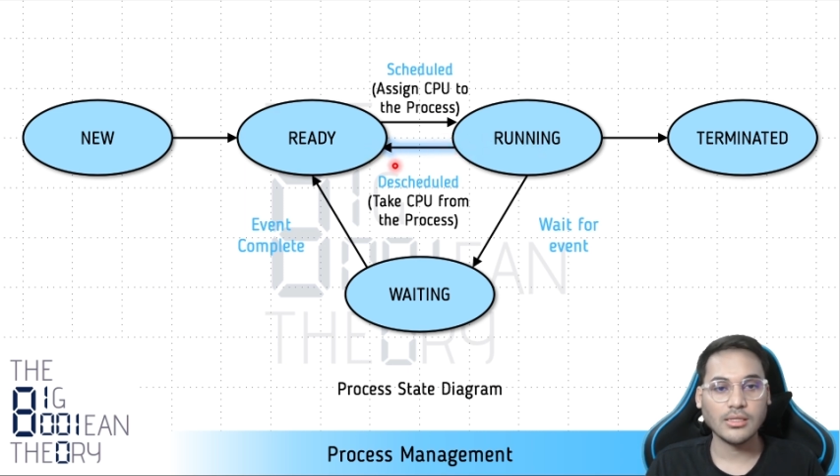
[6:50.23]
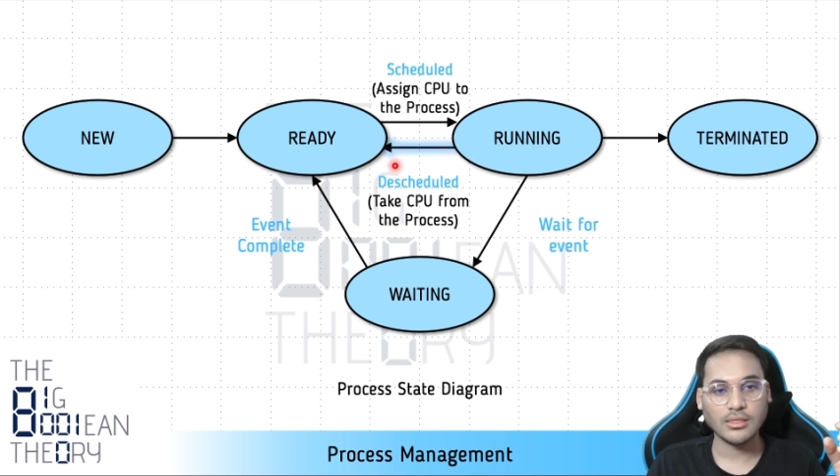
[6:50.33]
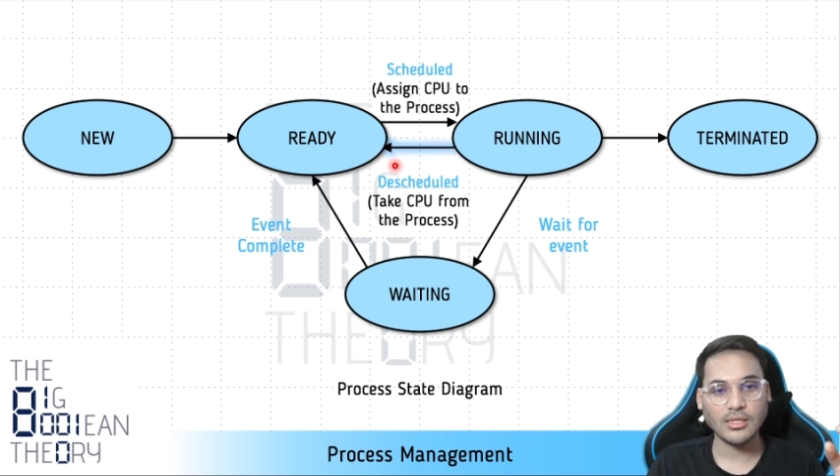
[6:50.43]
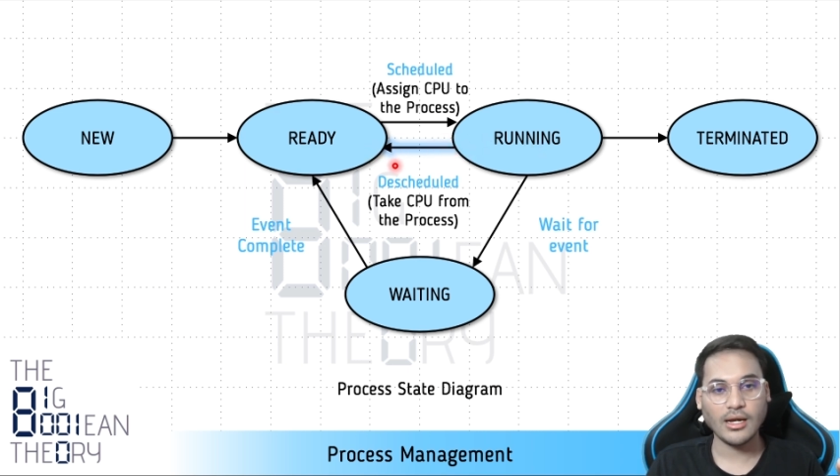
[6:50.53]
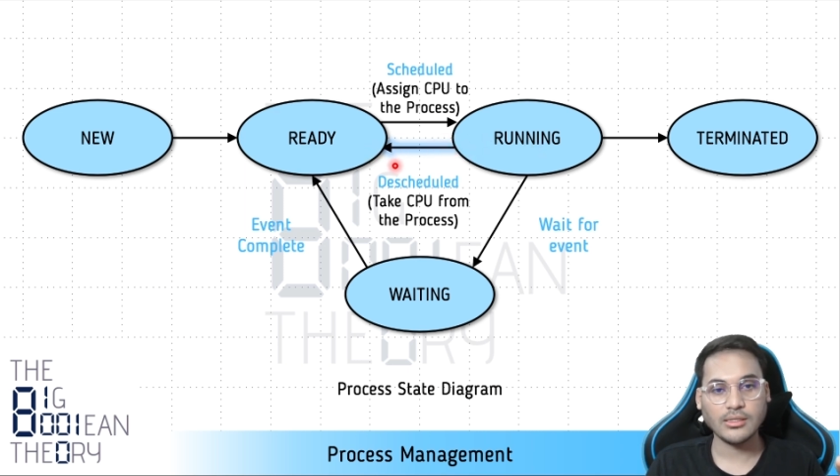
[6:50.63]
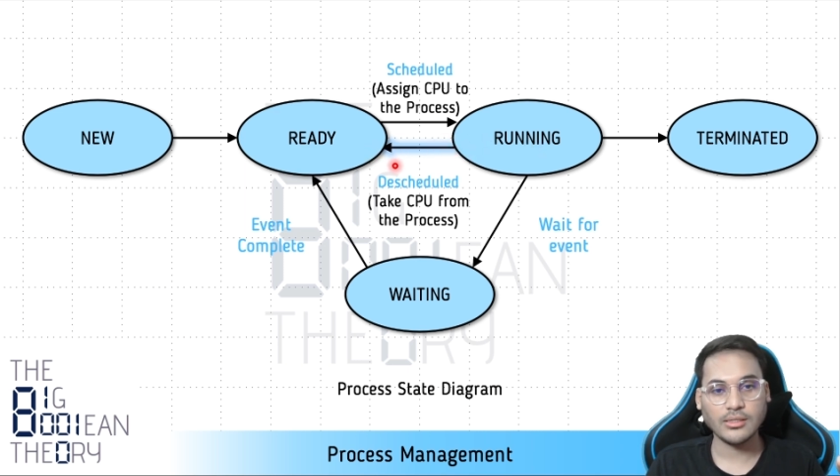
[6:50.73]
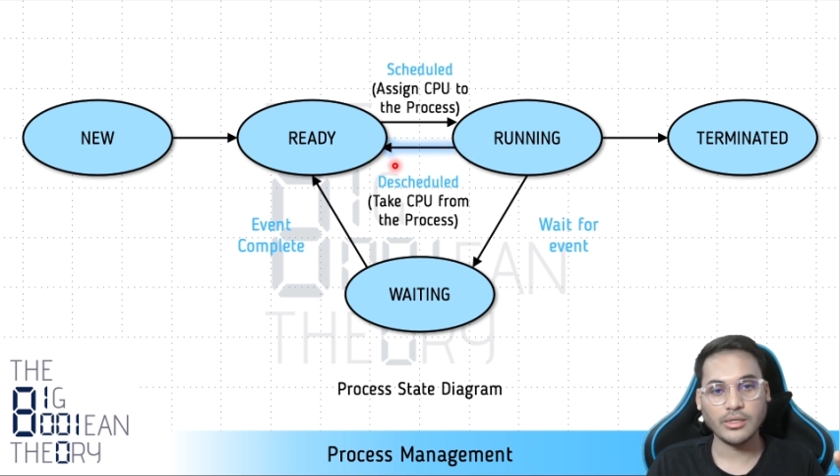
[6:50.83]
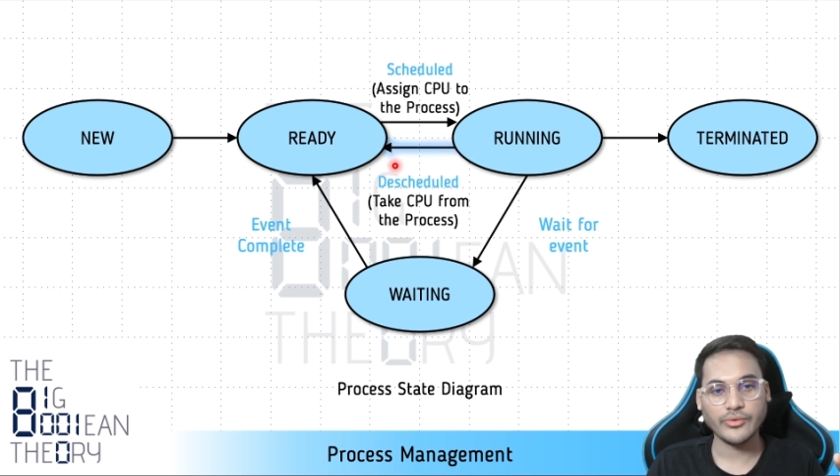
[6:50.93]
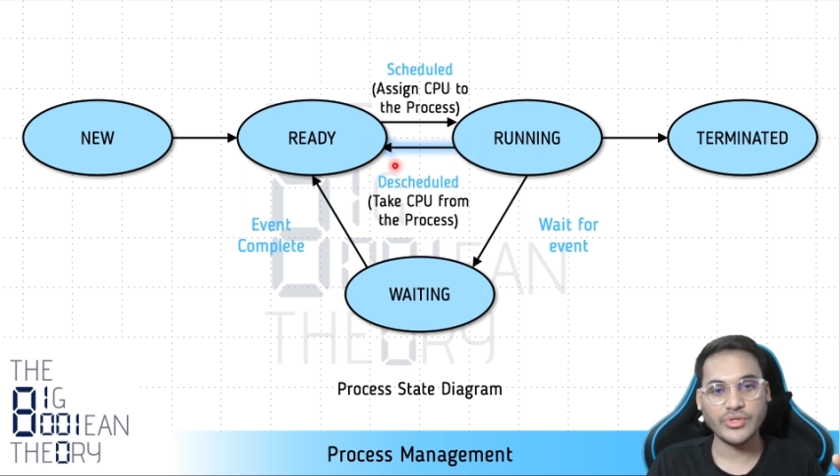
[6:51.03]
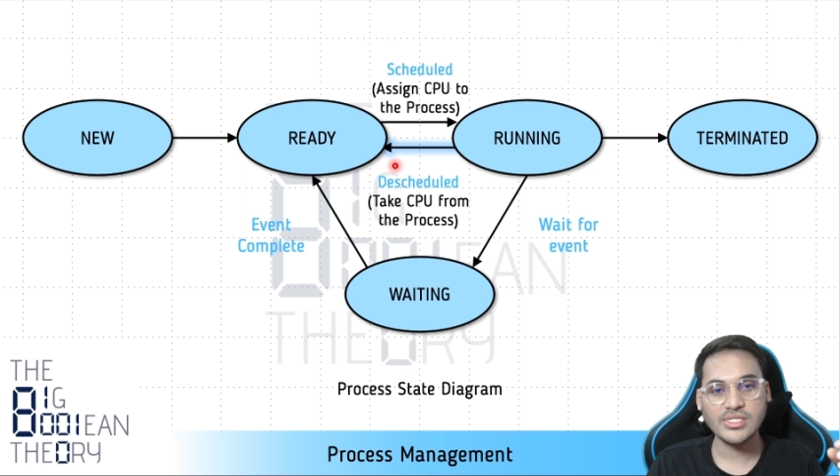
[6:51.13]
that
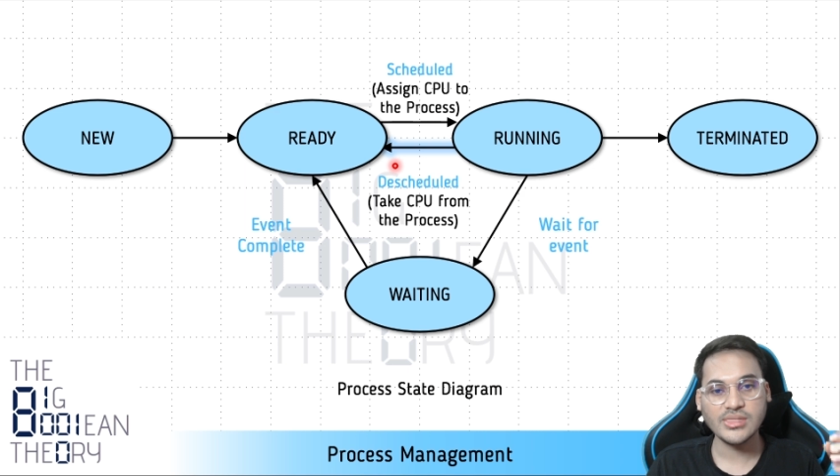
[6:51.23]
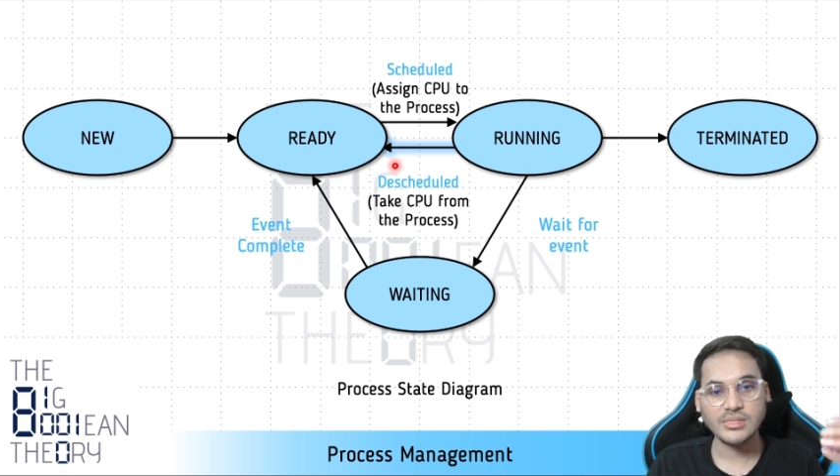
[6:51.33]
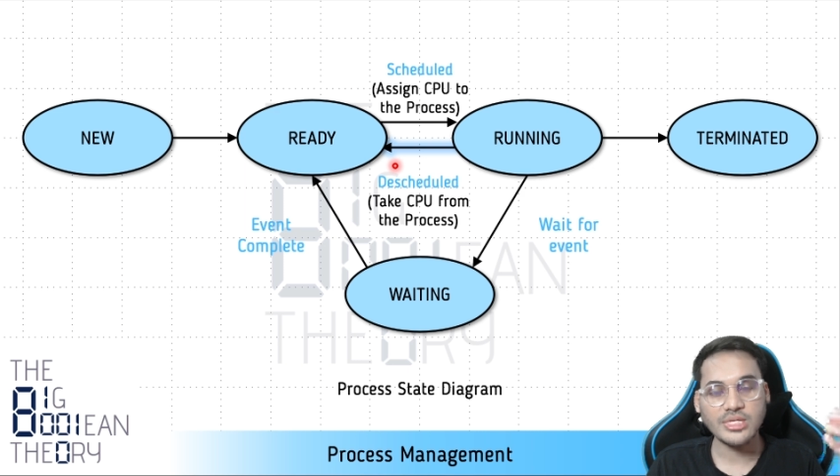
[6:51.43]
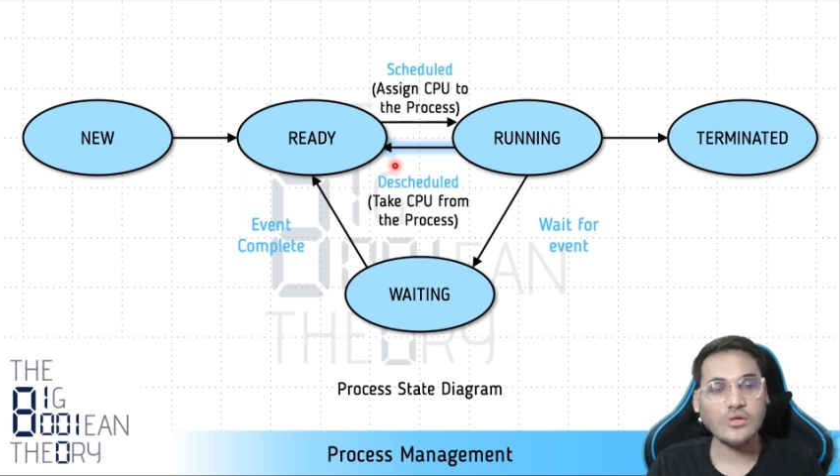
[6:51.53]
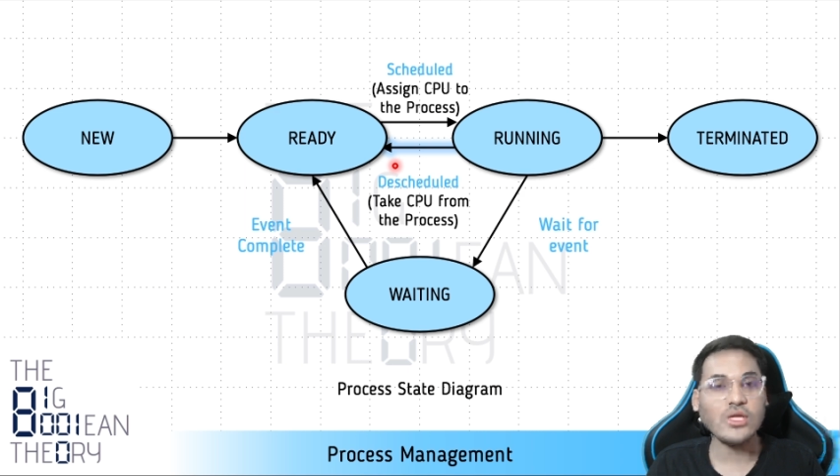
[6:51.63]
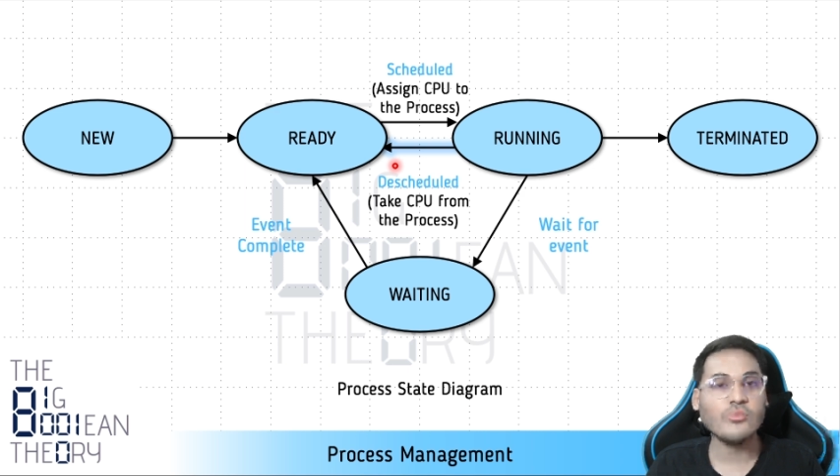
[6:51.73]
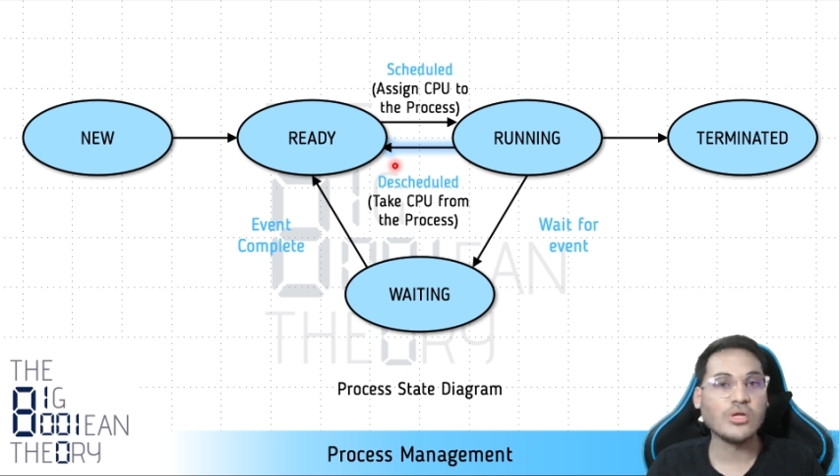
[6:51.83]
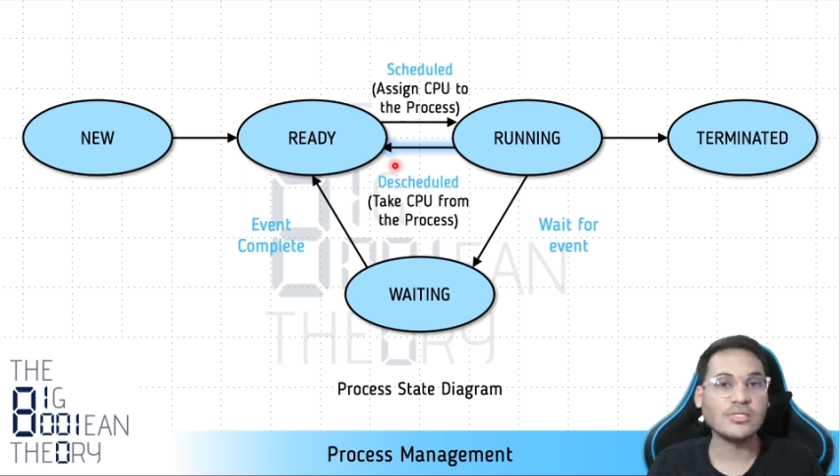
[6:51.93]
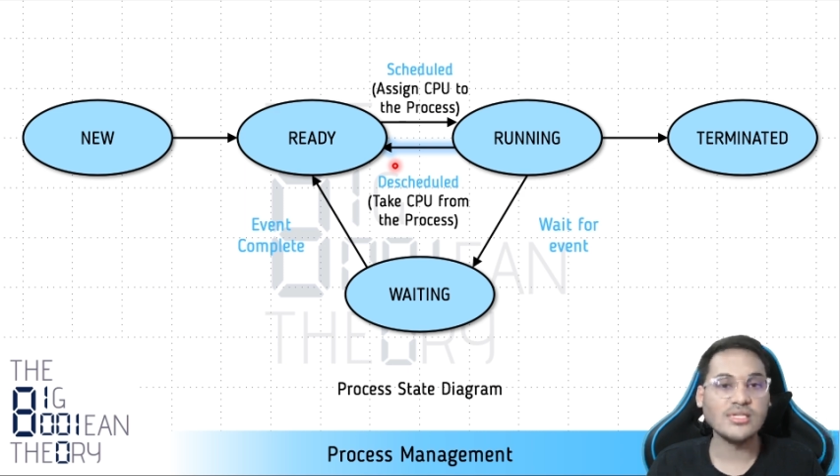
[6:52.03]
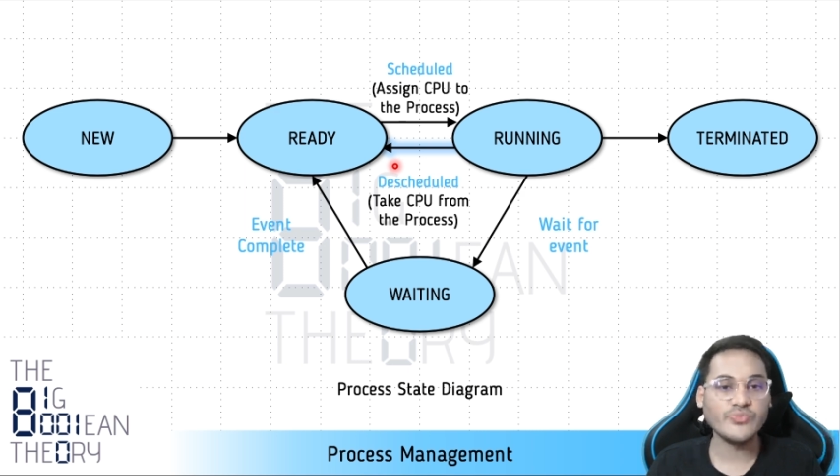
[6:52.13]
this scheduling
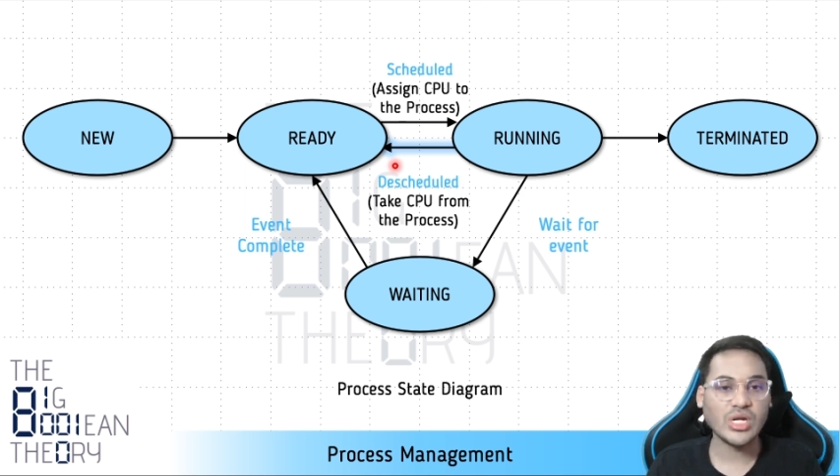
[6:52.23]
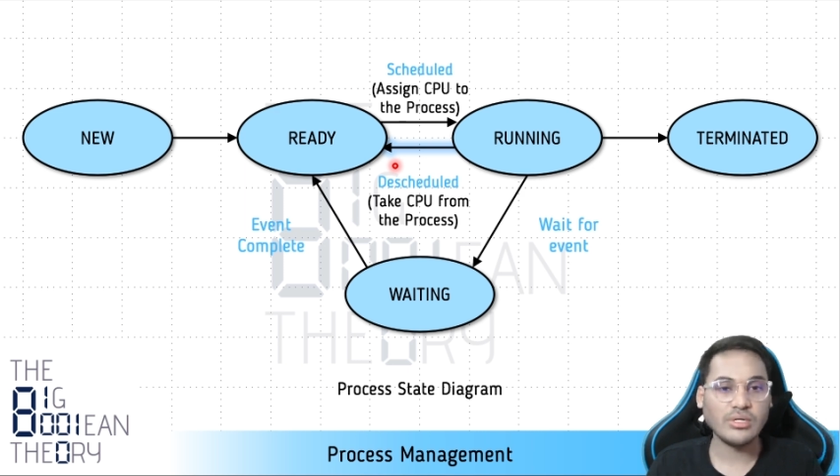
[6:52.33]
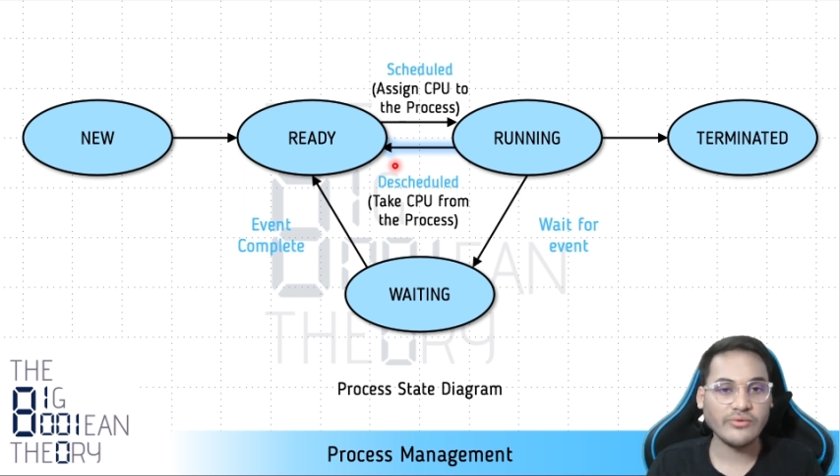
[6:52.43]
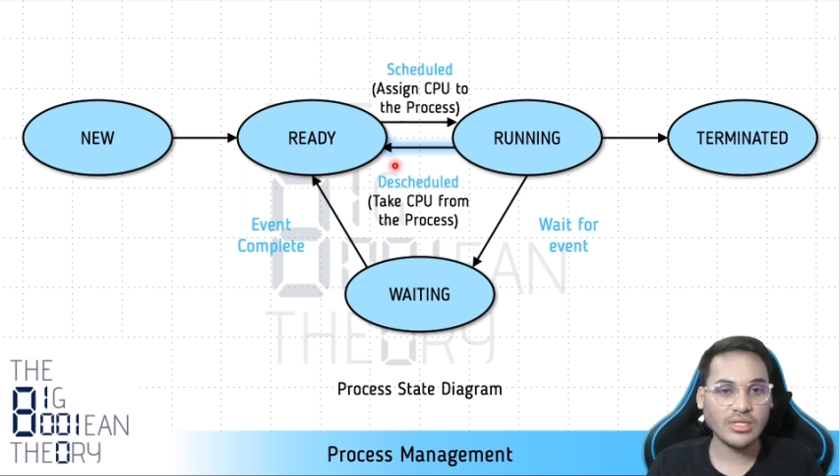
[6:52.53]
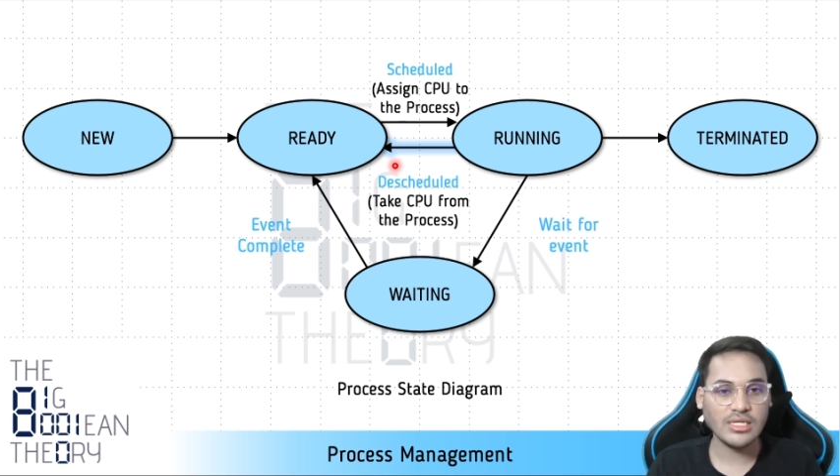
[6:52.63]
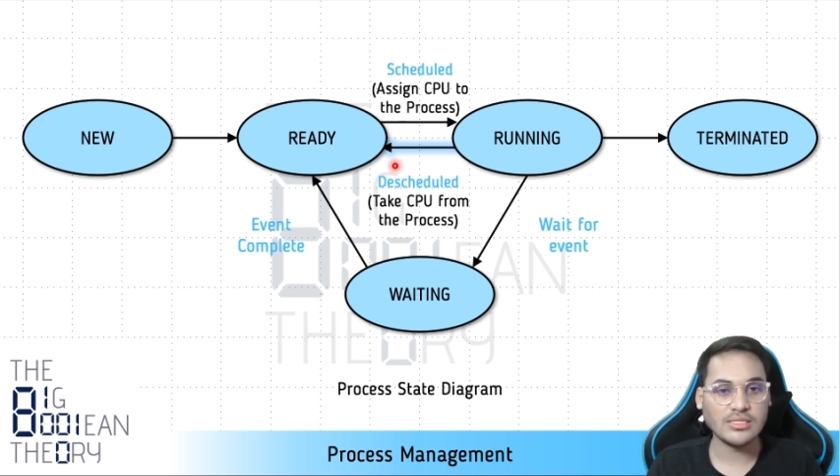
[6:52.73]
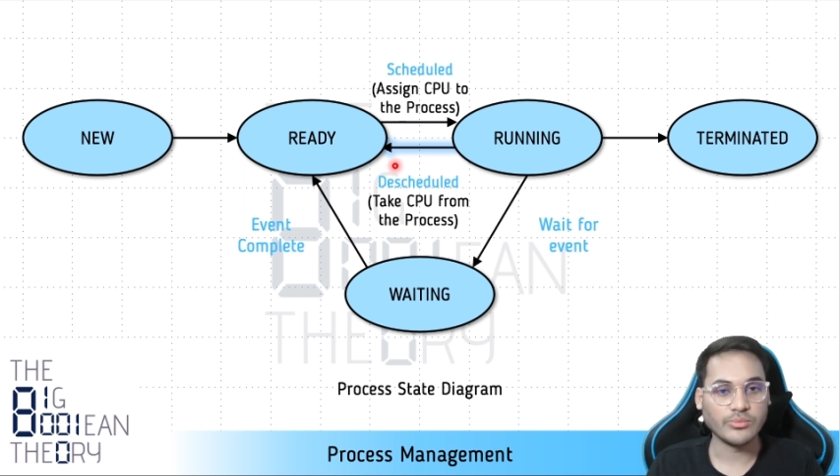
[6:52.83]
policy is preemptive in nature,